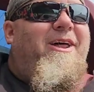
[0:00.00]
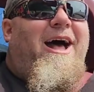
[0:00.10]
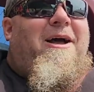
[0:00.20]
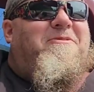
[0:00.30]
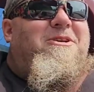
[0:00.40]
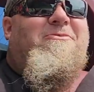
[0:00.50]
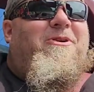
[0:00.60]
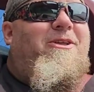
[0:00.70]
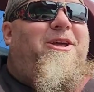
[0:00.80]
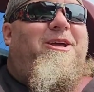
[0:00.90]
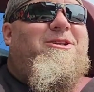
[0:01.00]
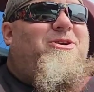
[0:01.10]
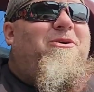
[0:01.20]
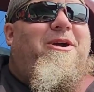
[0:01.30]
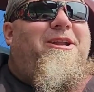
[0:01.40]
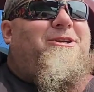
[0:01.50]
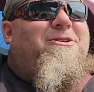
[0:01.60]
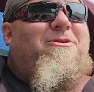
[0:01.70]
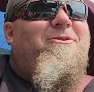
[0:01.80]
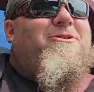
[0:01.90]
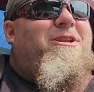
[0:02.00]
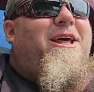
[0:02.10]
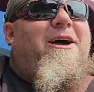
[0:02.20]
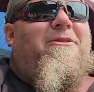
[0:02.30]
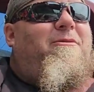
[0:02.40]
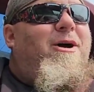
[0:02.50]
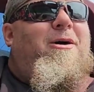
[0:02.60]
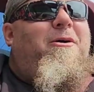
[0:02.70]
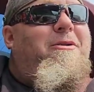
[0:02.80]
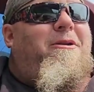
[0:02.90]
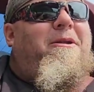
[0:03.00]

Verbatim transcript: but I'm just really enjoying just cruising down the road.